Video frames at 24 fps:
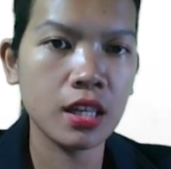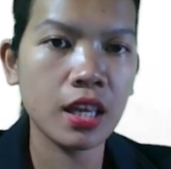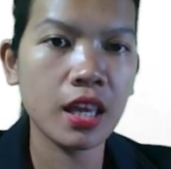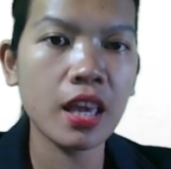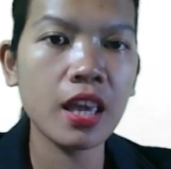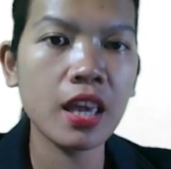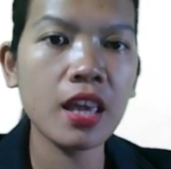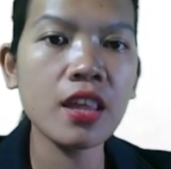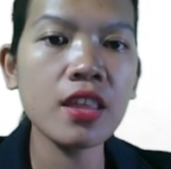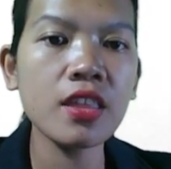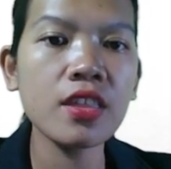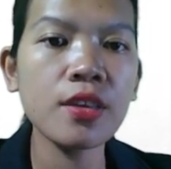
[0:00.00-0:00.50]

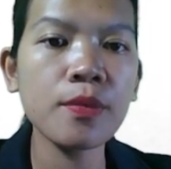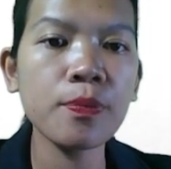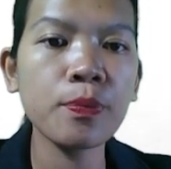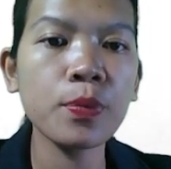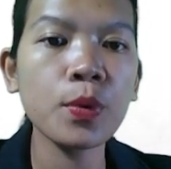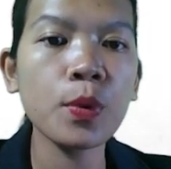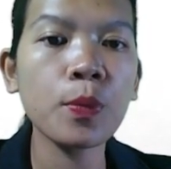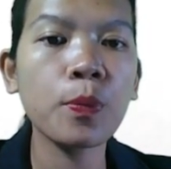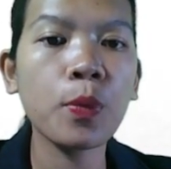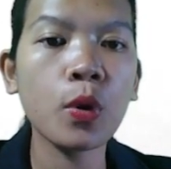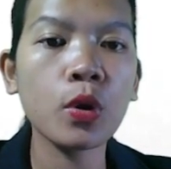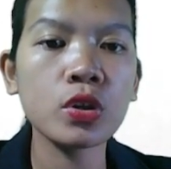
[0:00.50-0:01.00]
in the
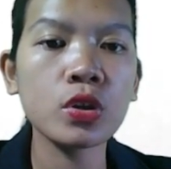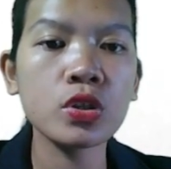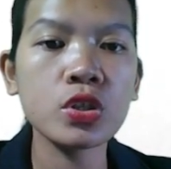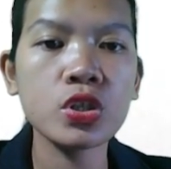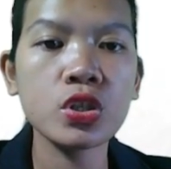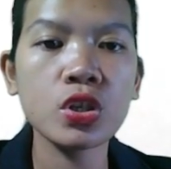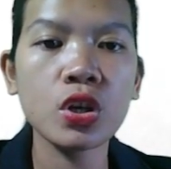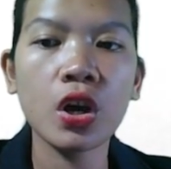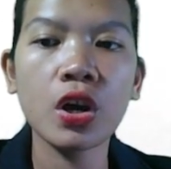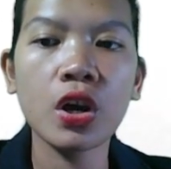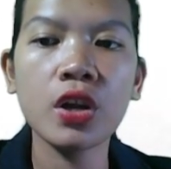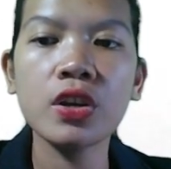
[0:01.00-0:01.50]

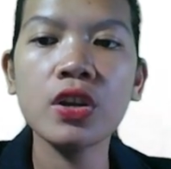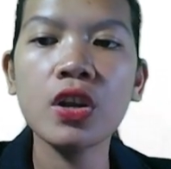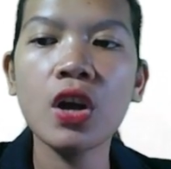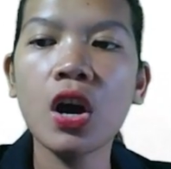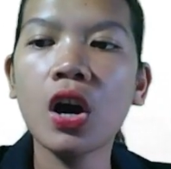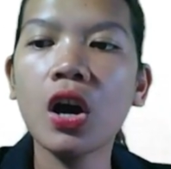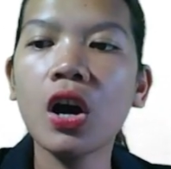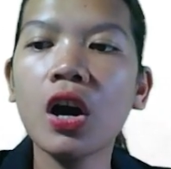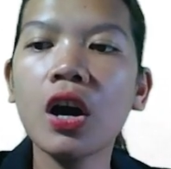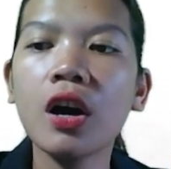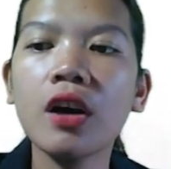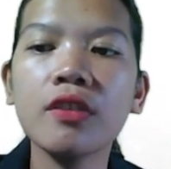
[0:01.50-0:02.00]
proportion
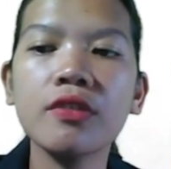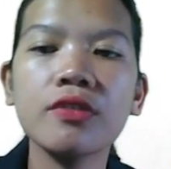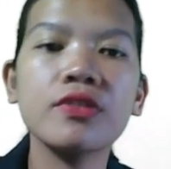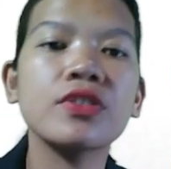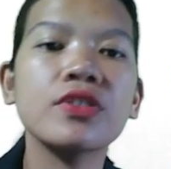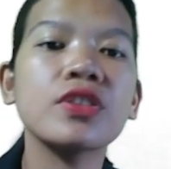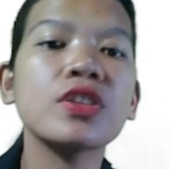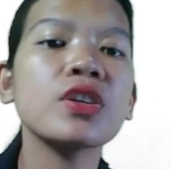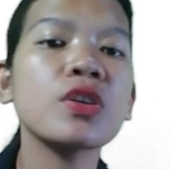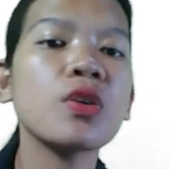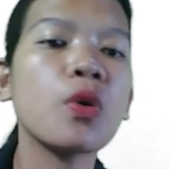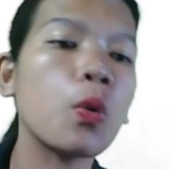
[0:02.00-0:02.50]
of
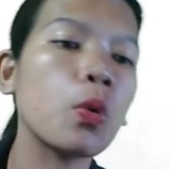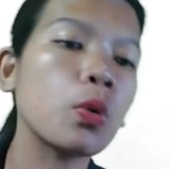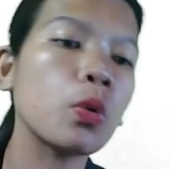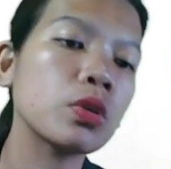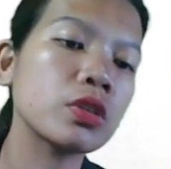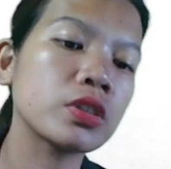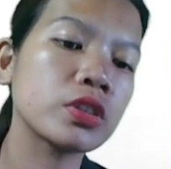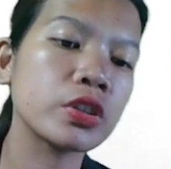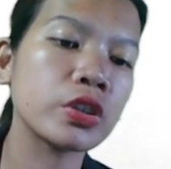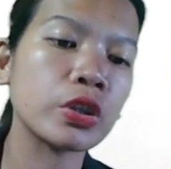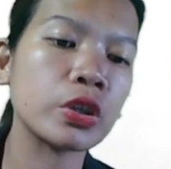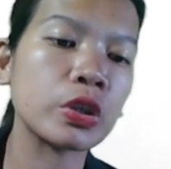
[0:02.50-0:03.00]
the
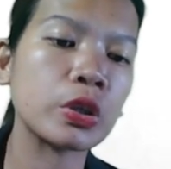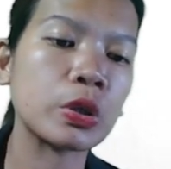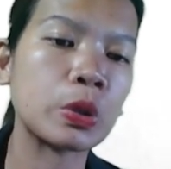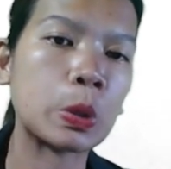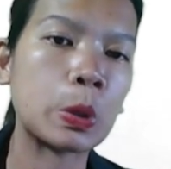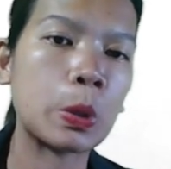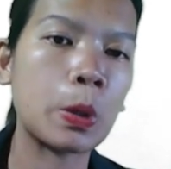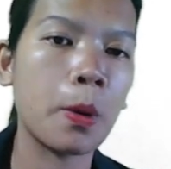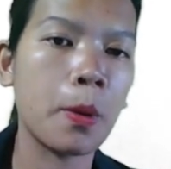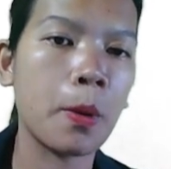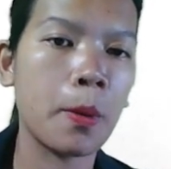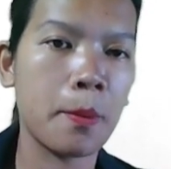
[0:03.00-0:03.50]
older
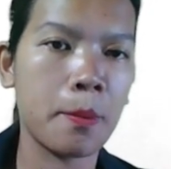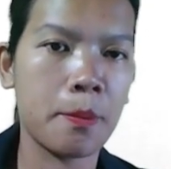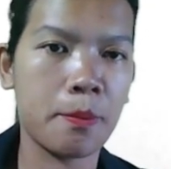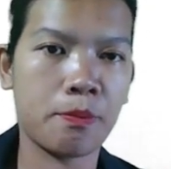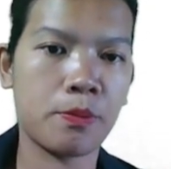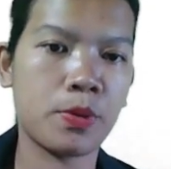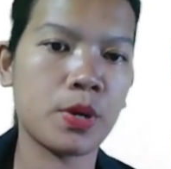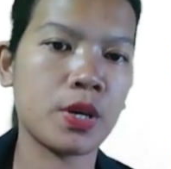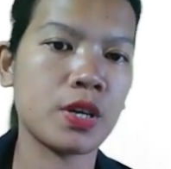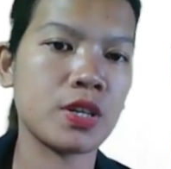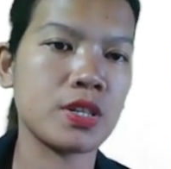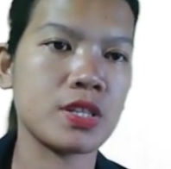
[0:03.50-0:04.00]

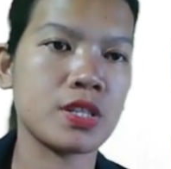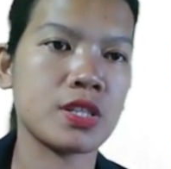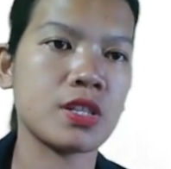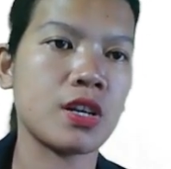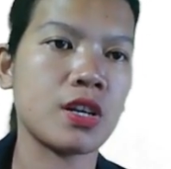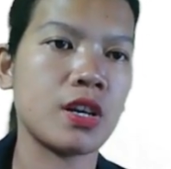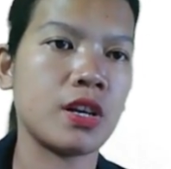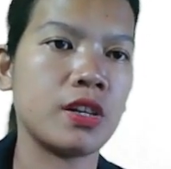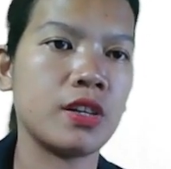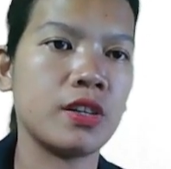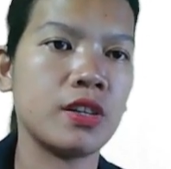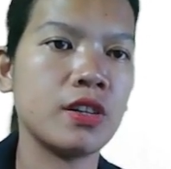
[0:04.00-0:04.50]

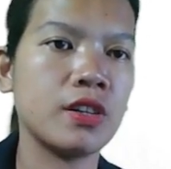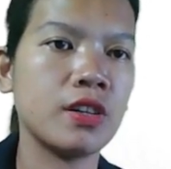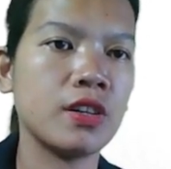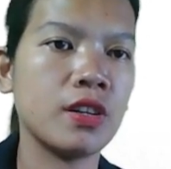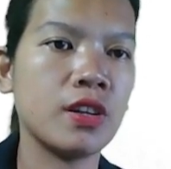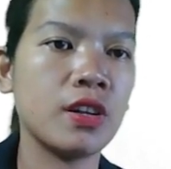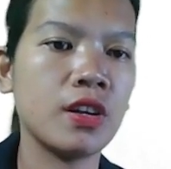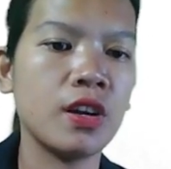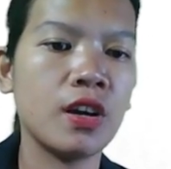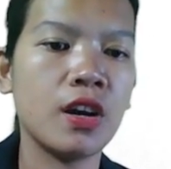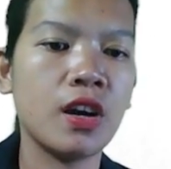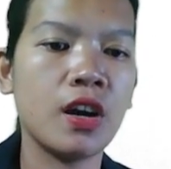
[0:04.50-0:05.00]
person.
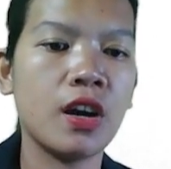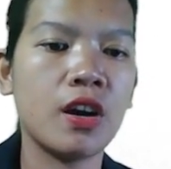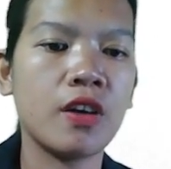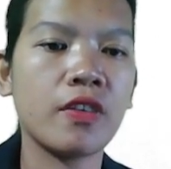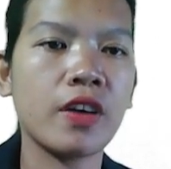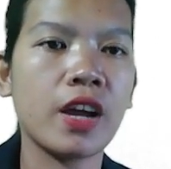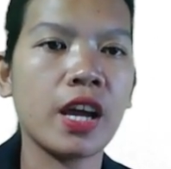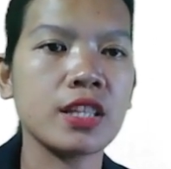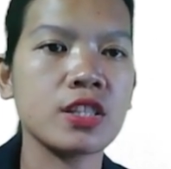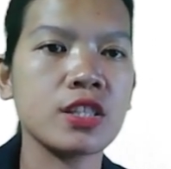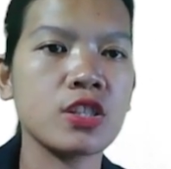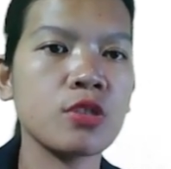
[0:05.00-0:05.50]

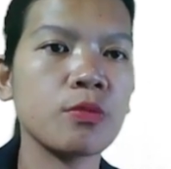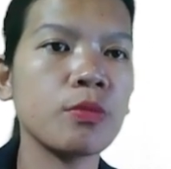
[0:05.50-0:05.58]
Right, so